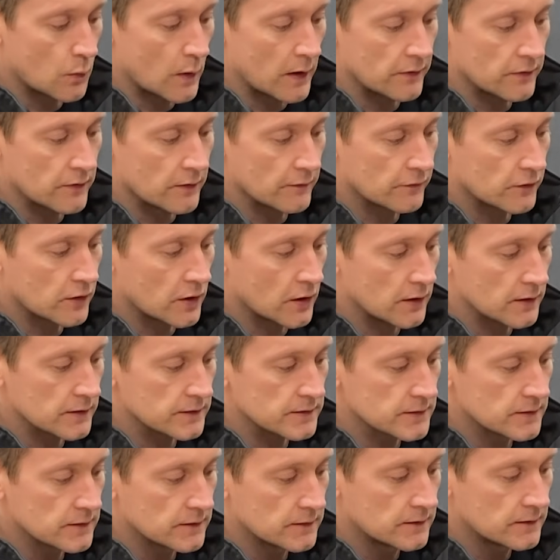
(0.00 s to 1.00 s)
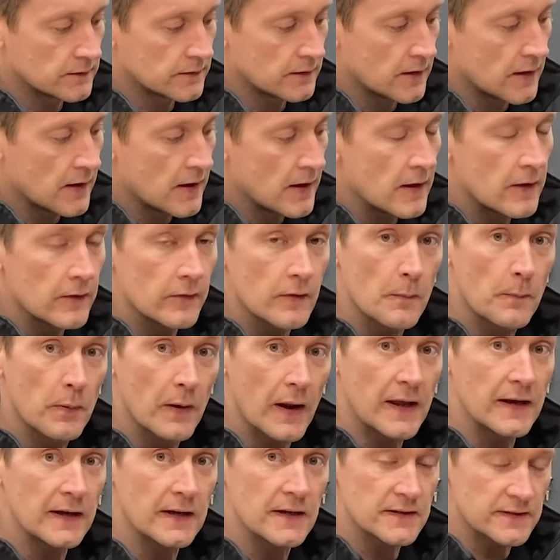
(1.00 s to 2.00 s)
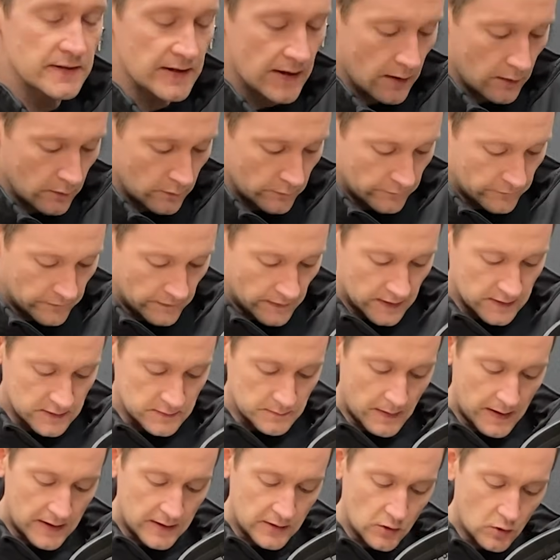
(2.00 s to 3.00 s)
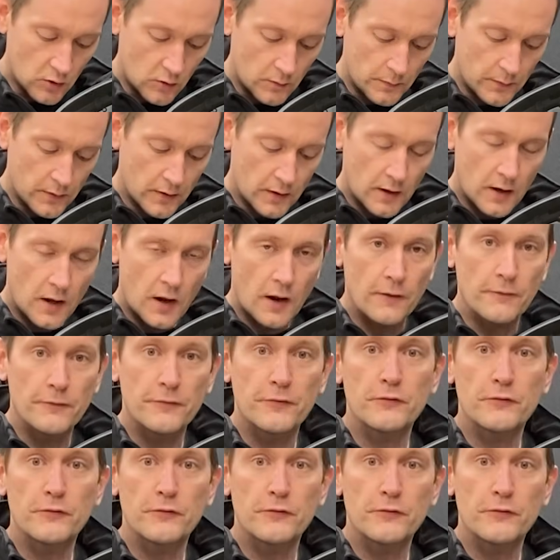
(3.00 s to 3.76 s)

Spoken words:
width of cut. The blade itself is made up of